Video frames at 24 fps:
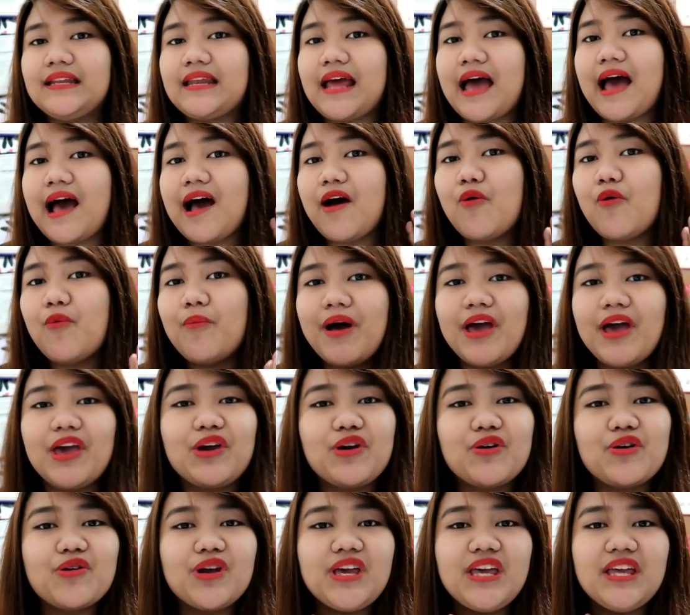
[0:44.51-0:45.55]
and how my
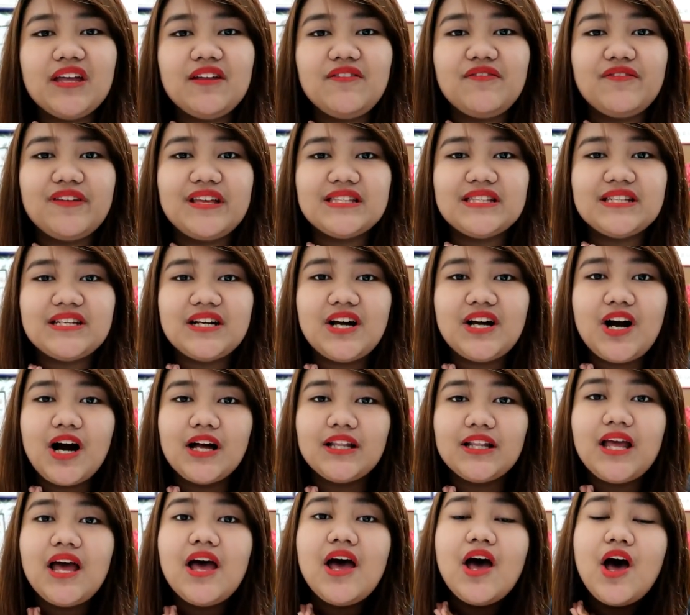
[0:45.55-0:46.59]
Korean visa
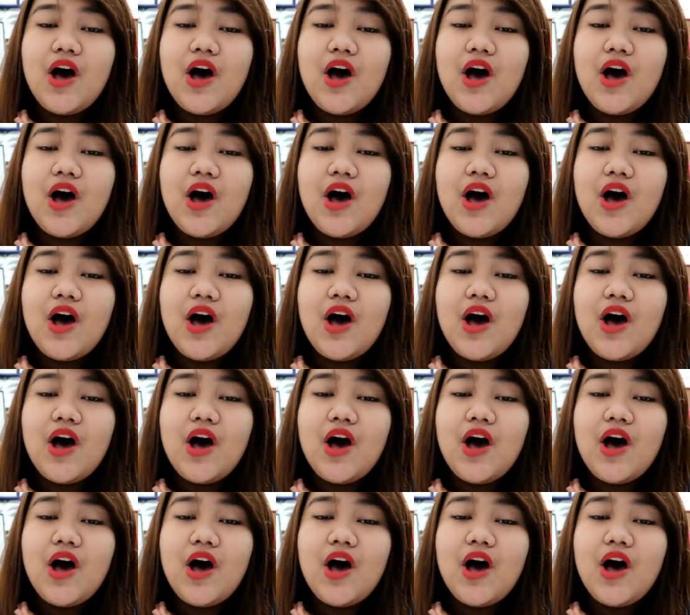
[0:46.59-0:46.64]
got